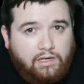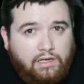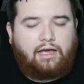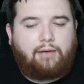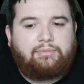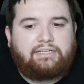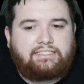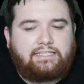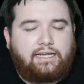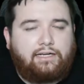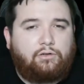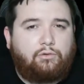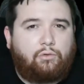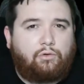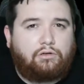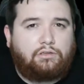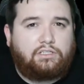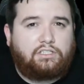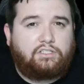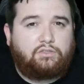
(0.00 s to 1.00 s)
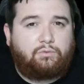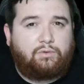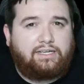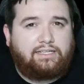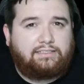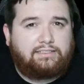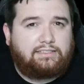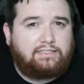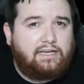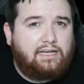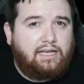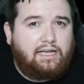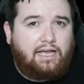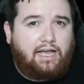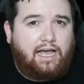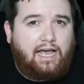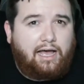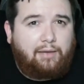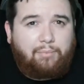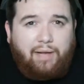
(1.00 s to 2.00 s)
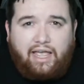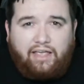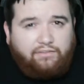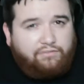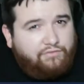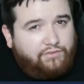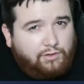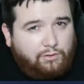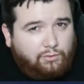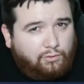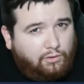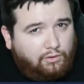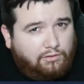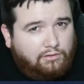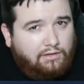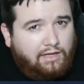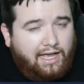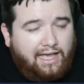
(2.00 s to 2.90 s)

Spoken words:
I'm going to say New Orleans wins by a field goal.